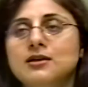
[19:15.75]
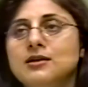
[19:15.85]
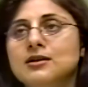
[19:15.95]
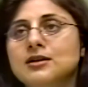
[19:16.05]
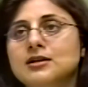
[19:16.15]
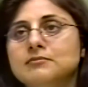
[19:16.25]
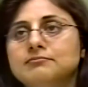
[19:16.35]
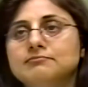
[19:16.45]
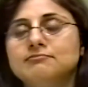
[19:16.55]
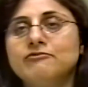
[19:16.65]

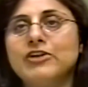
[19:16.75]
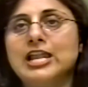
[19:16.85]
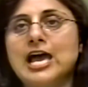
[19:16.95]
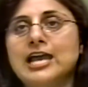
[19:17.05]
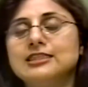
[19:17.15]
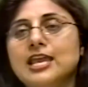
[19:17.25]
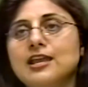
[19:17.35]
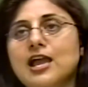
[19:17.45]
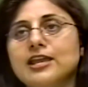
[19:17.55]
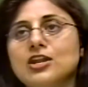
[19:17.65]
Well, I
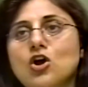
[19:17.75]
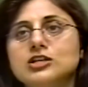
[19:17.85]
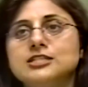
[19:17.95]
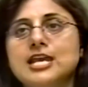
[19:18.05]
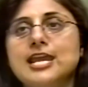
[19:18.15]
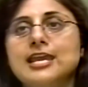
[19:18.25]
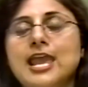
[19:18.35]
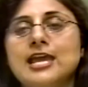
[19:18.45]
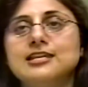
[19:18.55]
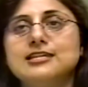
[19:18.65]
think I cannot take
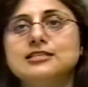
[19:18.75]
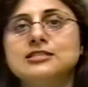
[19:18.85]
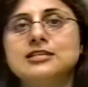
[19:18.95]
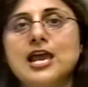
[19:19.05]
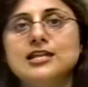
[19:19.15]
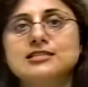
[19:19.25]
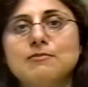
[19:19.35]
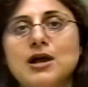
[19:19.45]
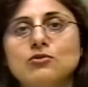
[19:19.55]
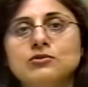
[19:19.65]
any stance
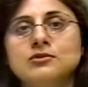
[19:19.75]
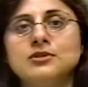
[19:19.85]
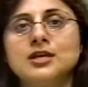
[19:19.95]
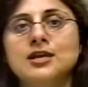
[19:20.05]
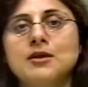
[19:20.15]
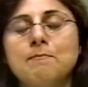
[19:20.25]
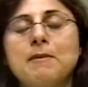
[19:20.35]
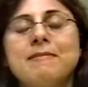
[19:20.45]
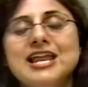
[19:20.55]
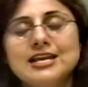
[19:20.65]
about,
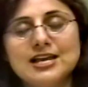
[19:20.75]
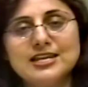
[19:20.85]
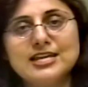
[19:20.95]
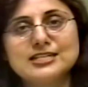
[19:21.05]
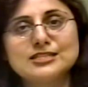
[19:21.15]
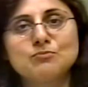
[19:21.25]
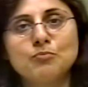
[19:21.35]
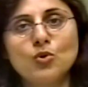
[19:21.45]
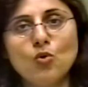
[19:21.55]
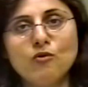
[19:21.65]
but medically it is
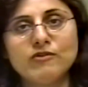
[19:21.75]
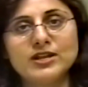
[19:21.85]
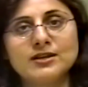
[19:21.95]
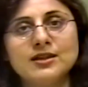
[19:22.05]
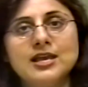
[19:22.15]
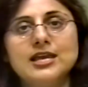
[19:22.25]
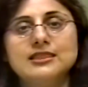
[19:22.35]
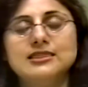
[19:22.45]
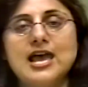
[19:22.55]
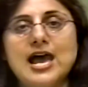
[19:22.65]
proven
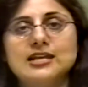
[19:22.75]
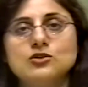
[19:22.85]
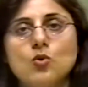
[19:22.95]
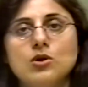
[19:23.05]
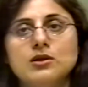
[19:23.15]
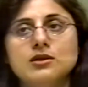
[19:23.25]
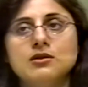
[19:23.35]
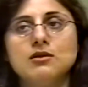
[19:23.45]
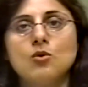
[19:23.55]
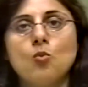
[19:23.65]
that
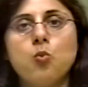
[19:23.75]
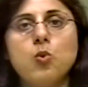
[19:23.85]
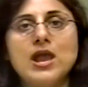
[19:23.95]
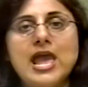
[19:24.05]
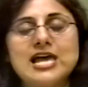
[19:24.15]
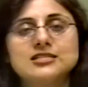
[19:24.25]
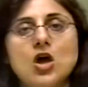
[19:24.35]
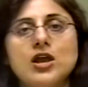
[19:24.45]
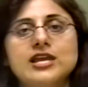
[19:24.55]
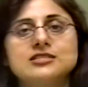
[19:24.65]
as
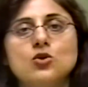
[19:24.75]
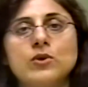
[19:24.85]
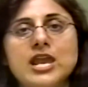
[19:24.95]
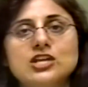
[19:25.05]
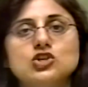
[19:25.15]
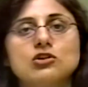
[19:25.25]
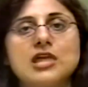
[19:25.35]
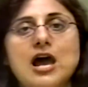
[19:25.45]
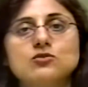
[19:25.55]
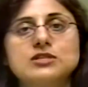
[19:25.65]
long as you get your
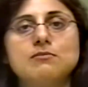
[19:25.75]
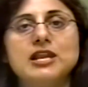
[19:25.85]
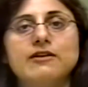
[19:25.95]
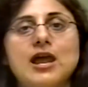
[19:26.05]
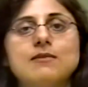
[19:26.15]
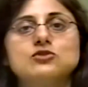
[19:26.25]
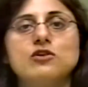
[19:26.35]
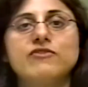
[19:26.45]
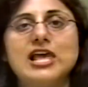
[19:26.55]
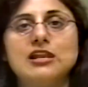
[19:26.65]
1,000 milligrams
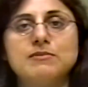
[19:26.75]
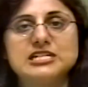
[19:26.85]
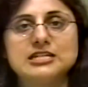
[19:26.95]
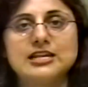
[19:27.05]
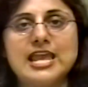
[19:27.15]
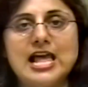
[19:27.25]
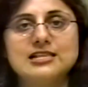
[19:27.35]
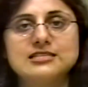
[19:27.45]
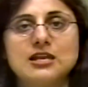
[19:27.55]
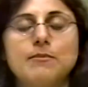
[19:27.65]
of elemental
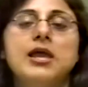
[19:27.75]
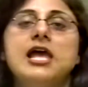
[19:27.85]
calcium,